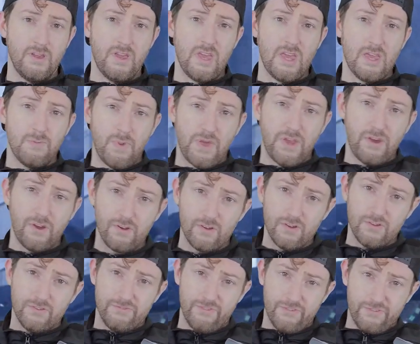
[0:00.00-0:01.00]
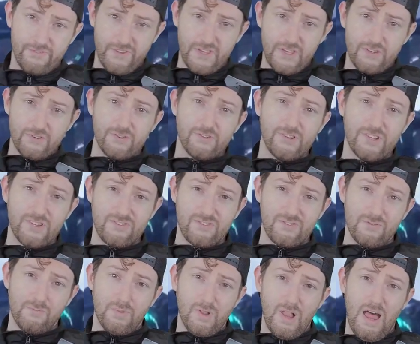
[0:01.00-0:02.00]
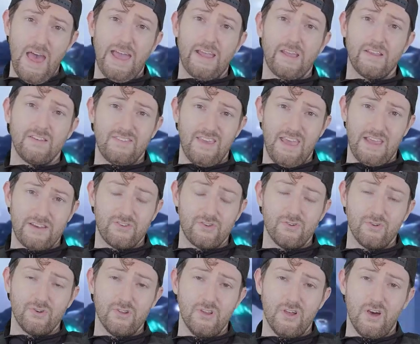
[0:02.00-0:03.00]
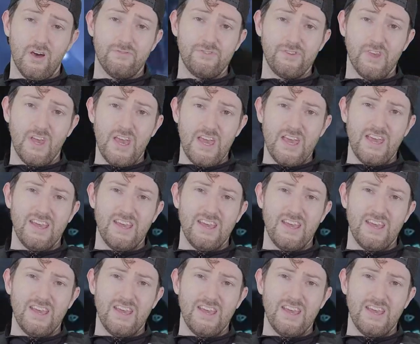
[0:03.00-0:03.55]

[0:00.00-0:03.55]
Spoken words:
a pair of fingerless black tactical gloves.